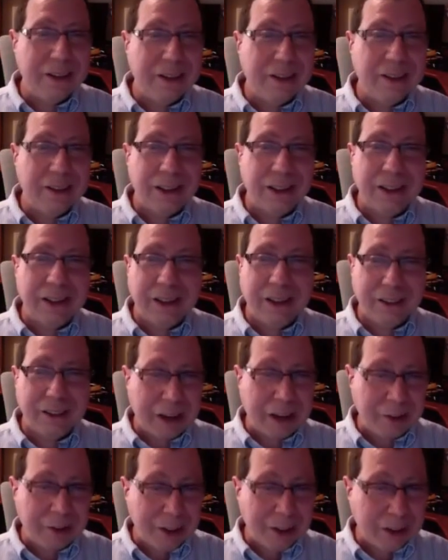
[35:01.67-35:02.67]

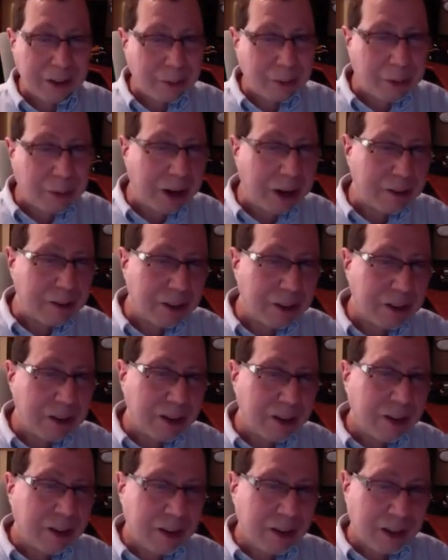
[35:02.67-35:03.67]
is that really a surprise?
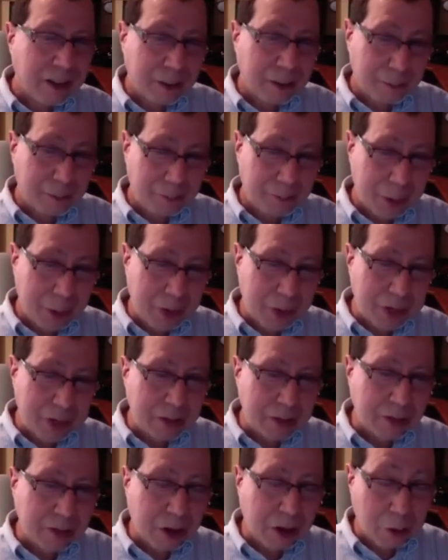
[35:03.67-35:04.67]
But when
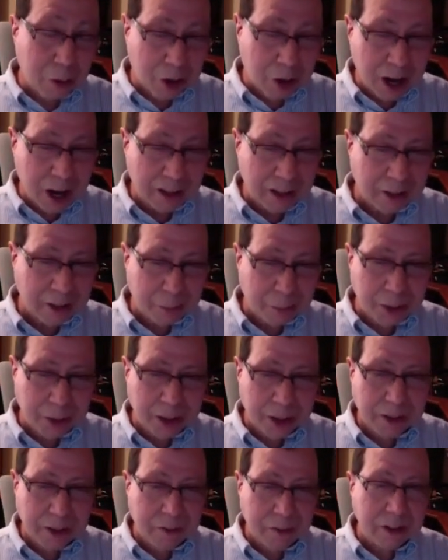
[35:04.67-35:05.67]
things go right, it's
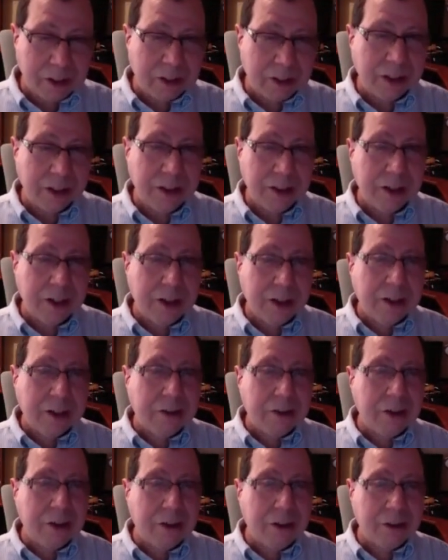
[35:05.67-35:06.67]
pretty convincing.
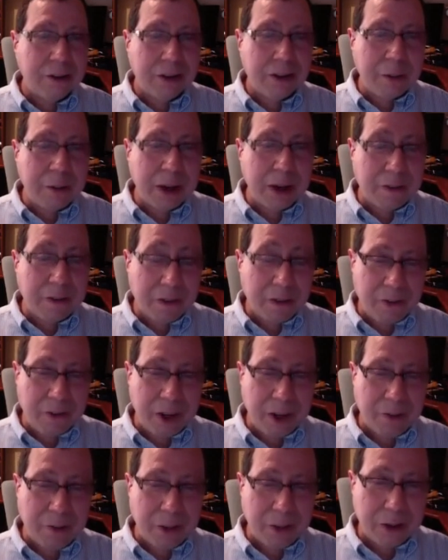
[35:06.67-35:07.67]
So let me give a
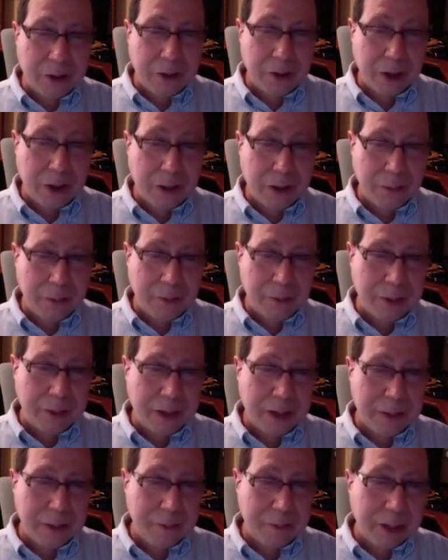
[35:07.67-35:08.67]
feel for the dream.
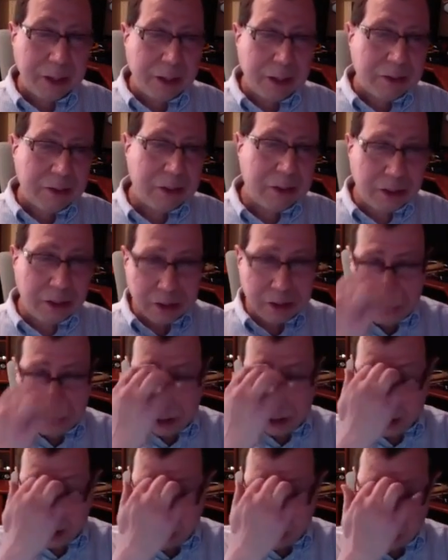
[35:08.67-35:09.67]
So this
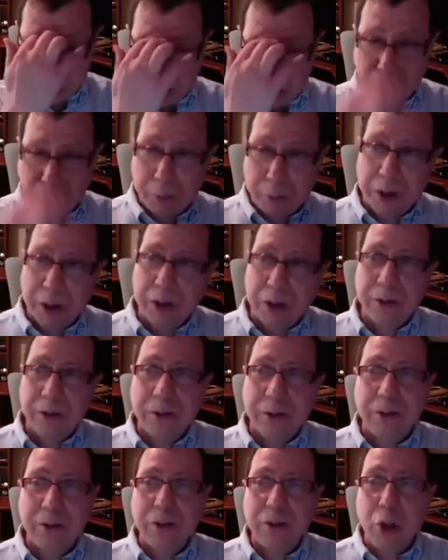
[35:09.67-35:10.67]
is a
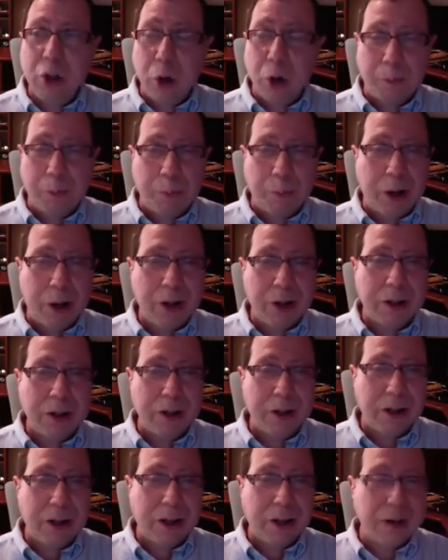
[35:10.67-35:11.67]
Jupyter
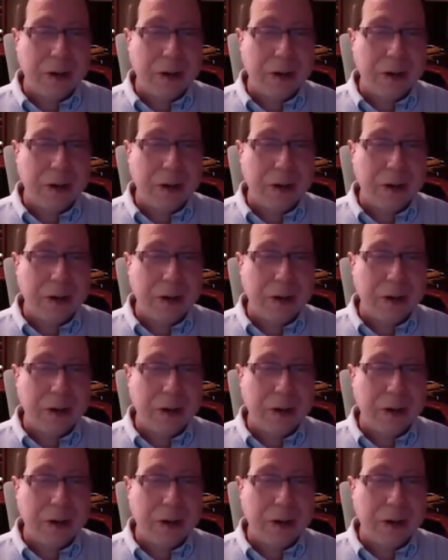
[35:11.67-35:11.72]
notebook,